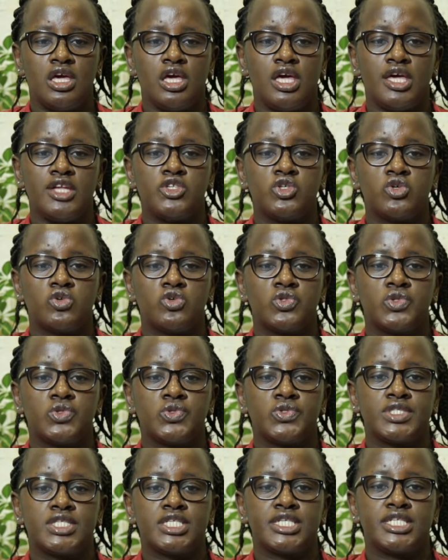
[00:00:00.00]
and talk through
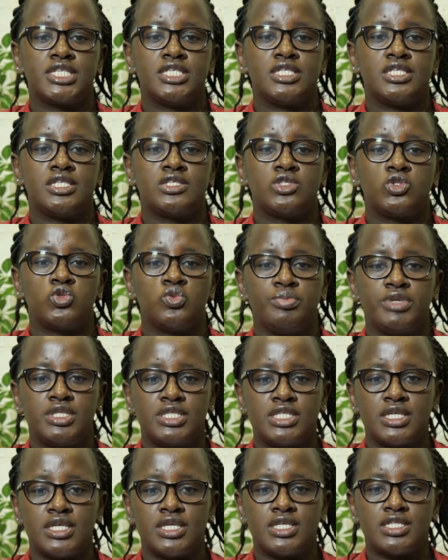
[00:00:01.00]
strategies to
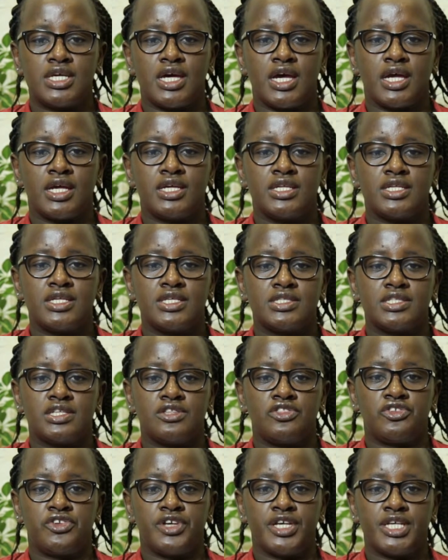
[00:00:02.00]
mitigate against the
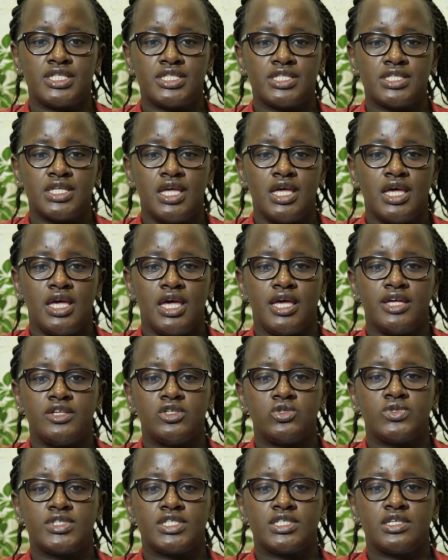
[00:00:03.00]
threats
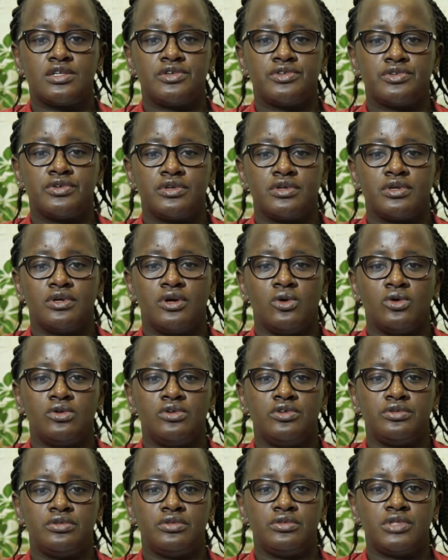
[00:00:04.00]
and to seek
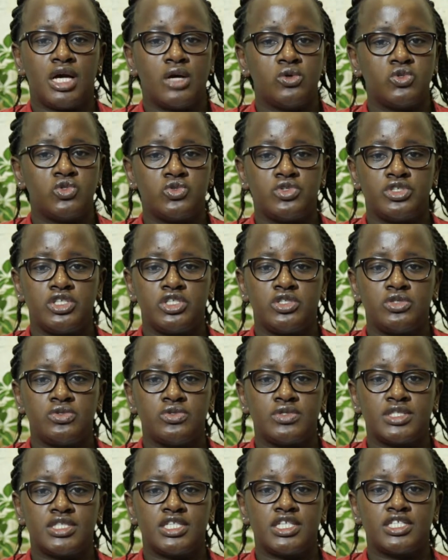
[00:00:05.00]
or how to
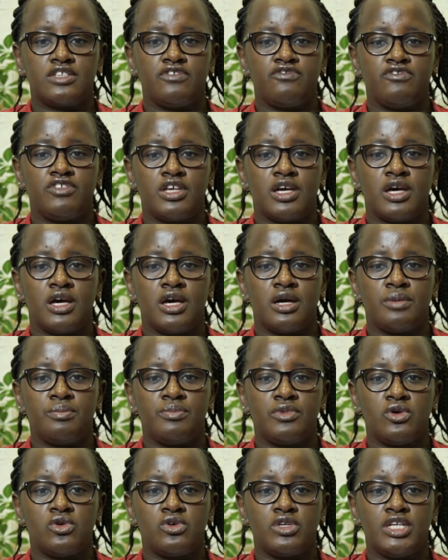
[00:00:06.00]
reduce the severe harm
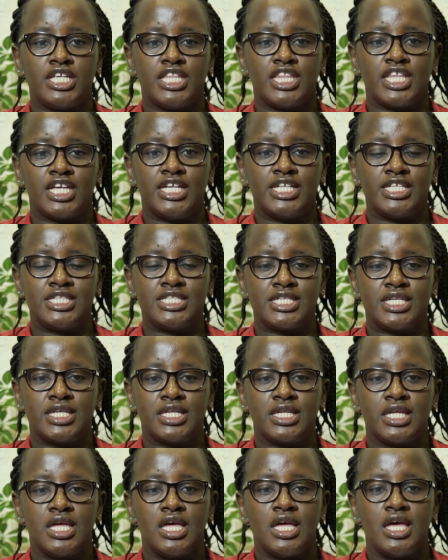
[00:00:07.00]
or lethality.
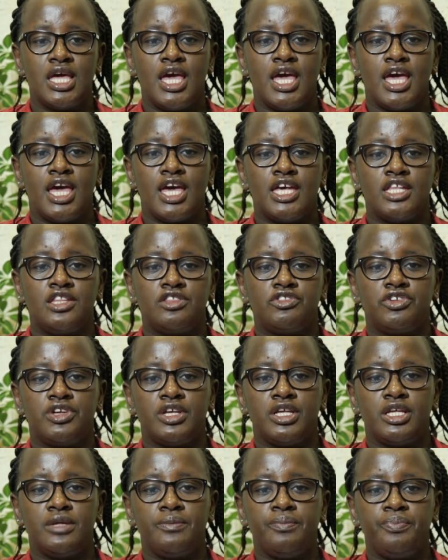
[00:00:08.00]
And
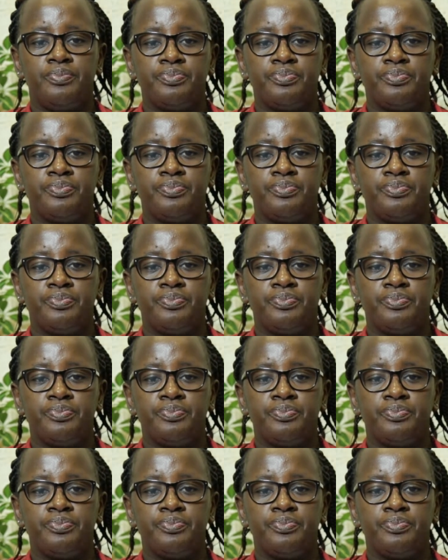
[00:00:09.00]
3,